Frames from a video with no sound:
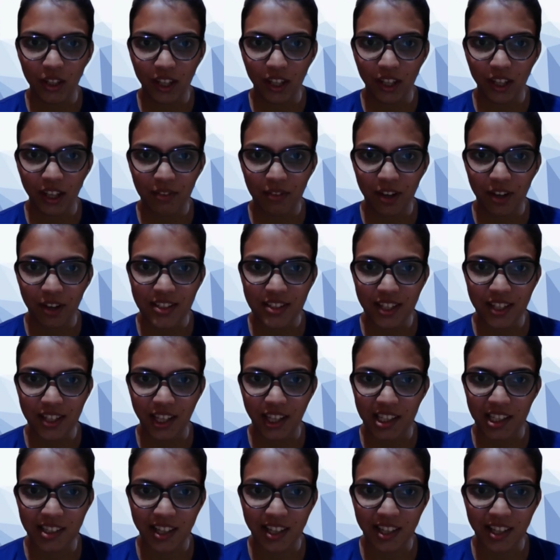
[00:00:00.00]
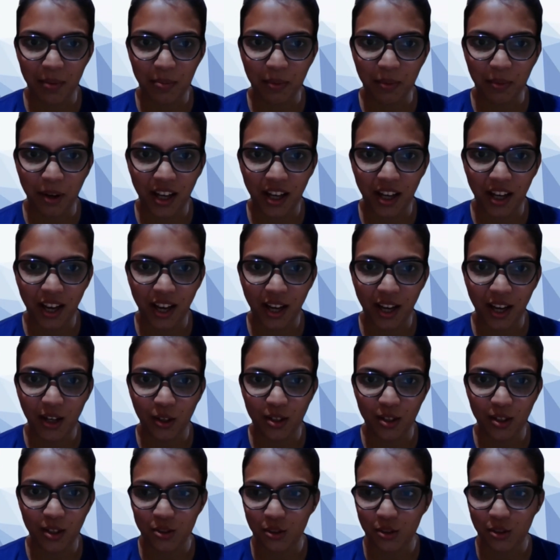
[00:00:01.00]
Okay, one second, sir. I'll
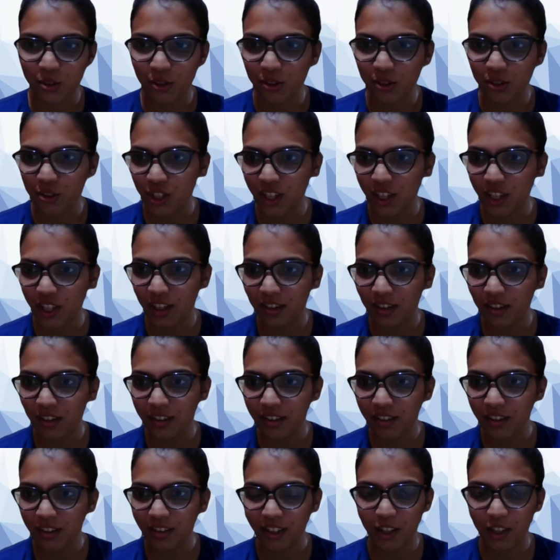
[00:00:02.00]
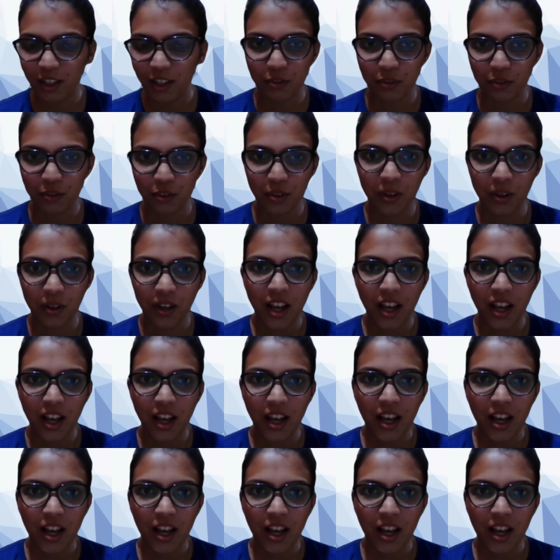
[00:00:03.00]
also check it for you.